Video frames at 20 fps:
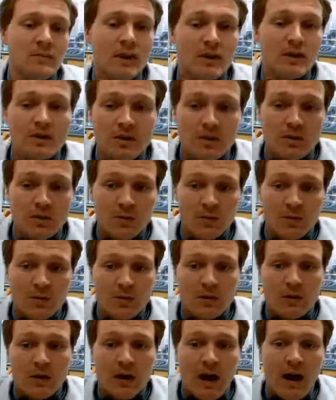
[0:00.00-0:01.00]
So
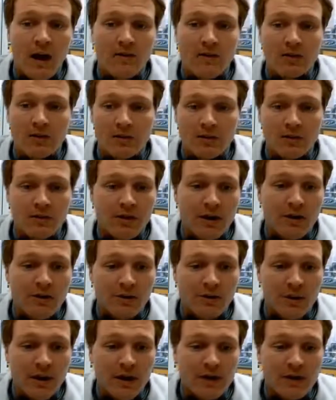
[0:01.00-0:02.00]
I haven't
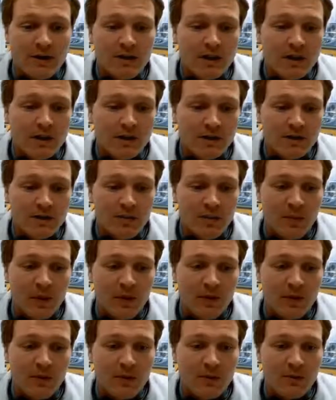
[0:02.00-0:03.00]
graduated yet,
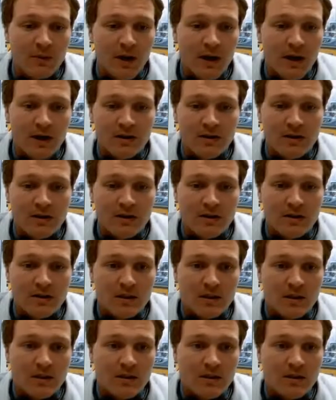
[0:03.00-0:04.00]
but the PhD is
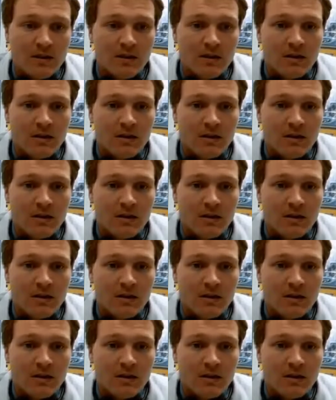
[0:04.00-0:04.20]
done.